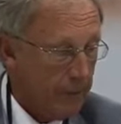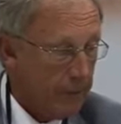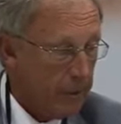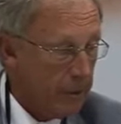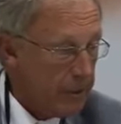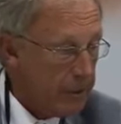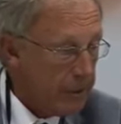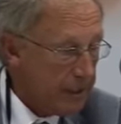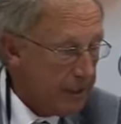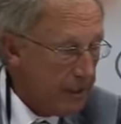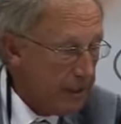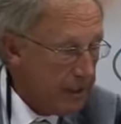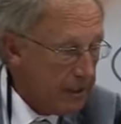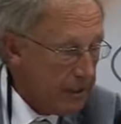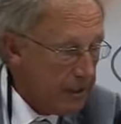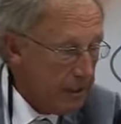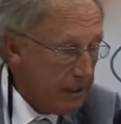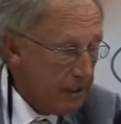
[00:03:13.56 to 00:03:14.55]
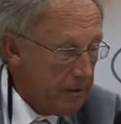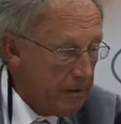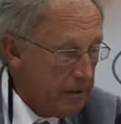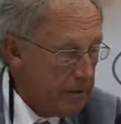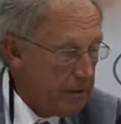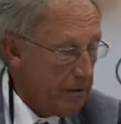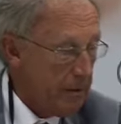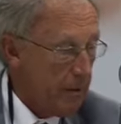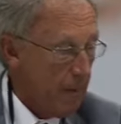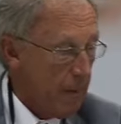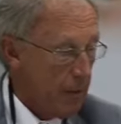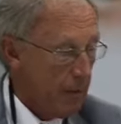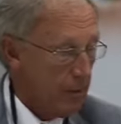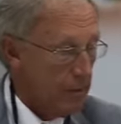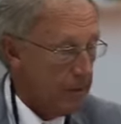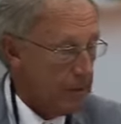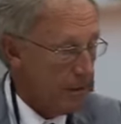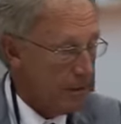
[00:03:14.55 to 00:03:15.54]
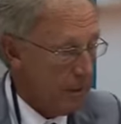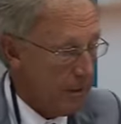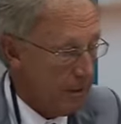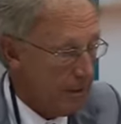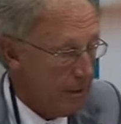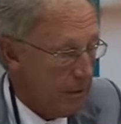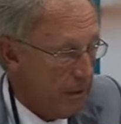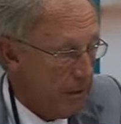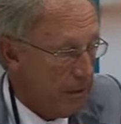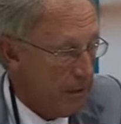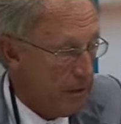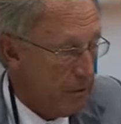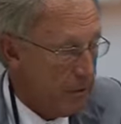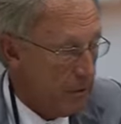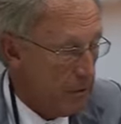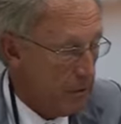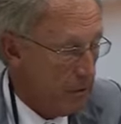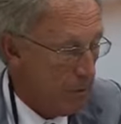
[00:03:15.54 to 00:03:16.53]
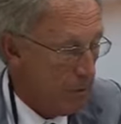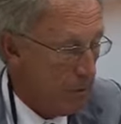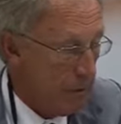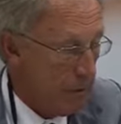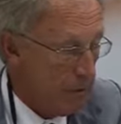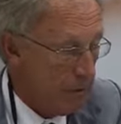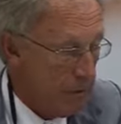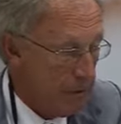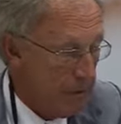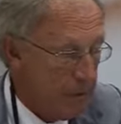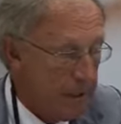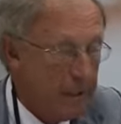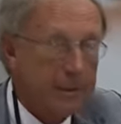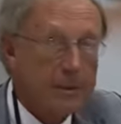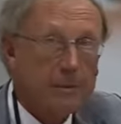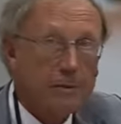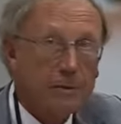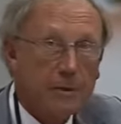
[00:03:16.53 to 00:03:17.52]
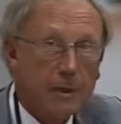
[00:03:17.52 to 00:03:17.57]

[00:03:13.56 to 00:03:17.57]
Project end status, we started that in June 2006,